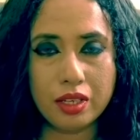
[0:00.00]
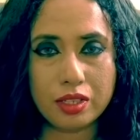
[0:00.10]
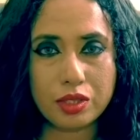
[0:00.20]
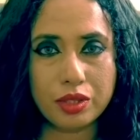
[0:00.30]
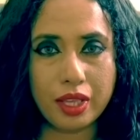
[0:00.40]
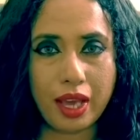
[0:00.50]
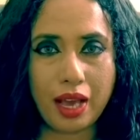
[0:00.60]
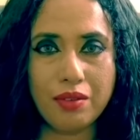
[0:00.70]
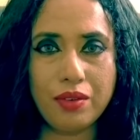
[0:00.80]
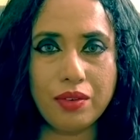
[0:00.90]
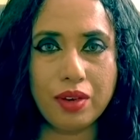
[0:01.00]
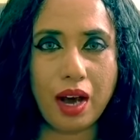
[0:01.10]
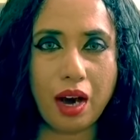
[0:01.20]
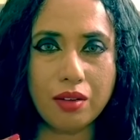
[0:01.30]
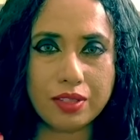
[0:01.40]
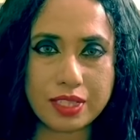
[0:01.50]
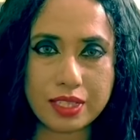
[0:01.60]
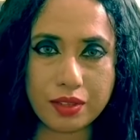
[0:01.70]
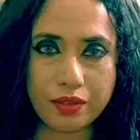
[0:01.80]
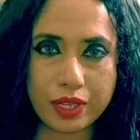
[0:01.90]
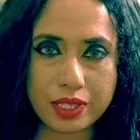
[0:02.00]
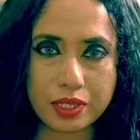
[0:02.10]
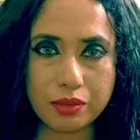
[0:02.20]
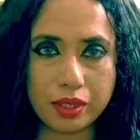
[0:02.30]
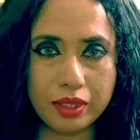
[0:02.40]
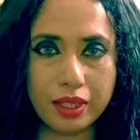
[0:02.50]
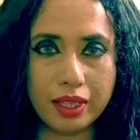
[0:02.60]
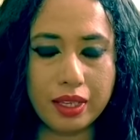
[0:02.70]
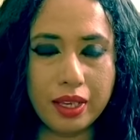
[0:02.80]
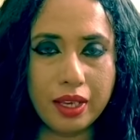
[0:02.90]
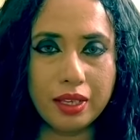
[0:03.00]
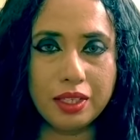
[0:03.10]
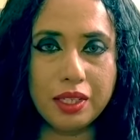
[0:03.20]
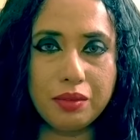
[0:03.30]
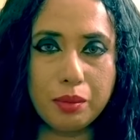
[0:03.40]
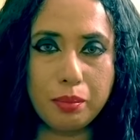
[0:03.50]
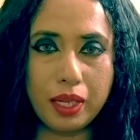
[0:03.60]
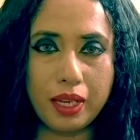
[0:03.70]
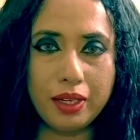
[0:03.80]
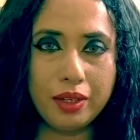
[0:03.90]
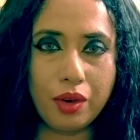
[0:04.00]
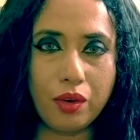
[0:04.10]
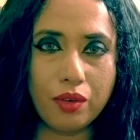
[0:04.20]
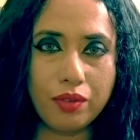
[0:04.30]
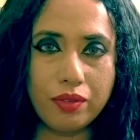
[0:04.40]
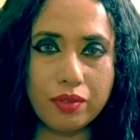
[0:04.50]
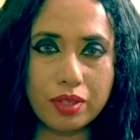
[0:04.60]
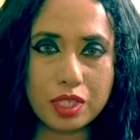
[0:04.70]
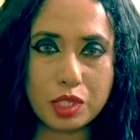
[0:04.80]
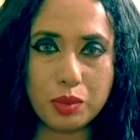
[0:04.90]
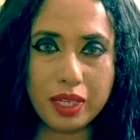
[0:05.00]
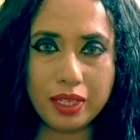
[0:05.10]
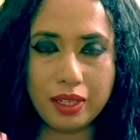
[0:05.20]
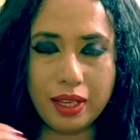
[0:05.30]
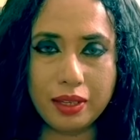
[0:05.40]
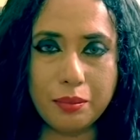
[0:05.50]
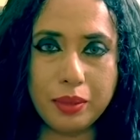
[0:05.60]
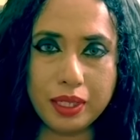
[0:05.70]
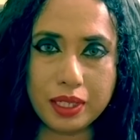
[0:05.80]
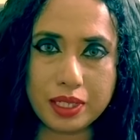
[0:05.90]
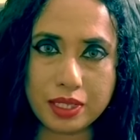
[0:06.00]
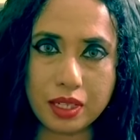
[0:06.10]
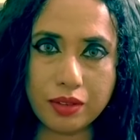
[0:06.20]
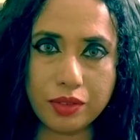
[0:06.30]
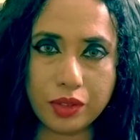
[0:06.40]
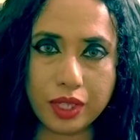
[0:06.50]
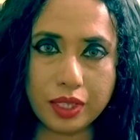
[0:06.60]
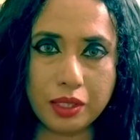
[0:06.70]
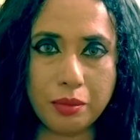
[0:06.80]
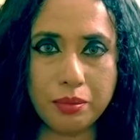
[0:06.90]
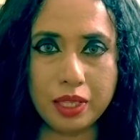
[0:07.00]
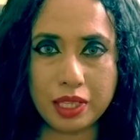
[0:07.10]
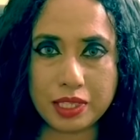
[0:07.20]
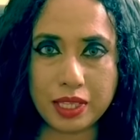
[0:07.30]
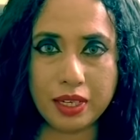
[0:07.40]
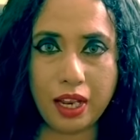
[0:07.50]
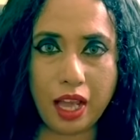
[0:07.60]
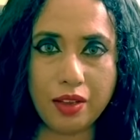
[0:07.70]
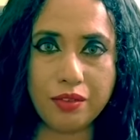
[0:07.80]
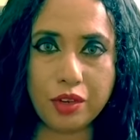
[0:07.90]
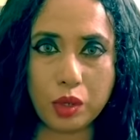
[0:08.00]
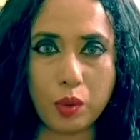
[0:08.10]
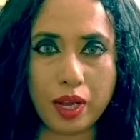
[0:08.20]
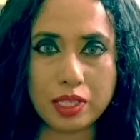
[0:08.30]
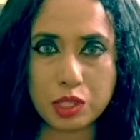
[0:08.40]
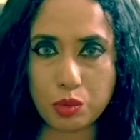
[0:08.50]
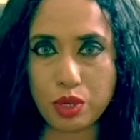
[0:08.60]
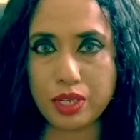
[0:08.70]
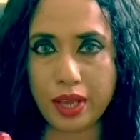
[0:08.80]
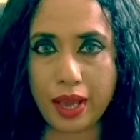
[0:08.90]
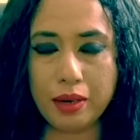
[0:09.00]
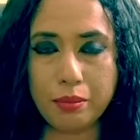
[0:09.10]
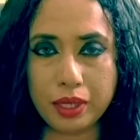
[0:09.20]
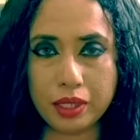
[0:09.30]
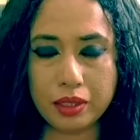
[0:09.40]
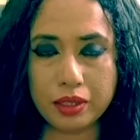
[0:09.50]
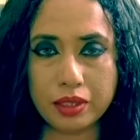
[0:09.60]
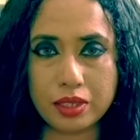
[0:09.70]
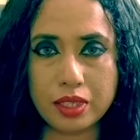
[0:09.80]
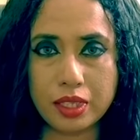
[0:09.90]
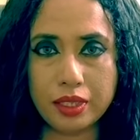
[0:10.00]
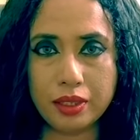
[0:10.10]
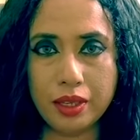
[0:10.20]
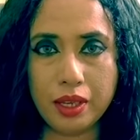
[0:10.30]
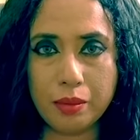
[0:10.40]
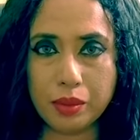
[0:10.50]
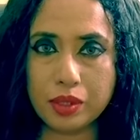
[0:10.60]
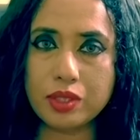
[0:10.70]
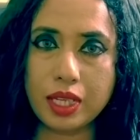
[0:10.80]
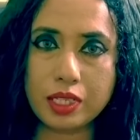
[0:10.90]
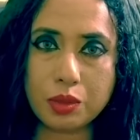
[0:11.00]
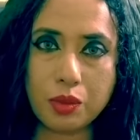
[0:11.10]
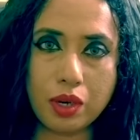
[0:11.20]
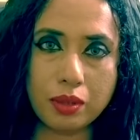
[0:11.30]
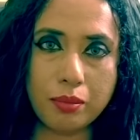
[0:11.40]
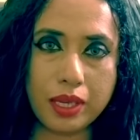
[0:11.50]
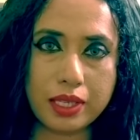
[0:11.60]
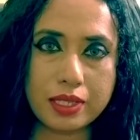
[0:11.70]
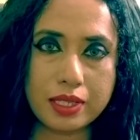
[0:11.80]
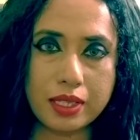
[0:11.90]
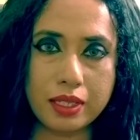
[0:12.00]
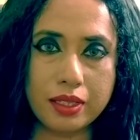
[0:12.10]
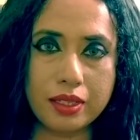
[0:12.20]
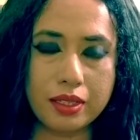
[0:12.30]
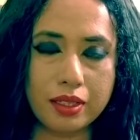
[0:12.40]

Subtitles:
So they have a harvesting festival. They give a blend of sweet and bitter stuff together. They say life requires sweet and bitter thing, because that's what makes it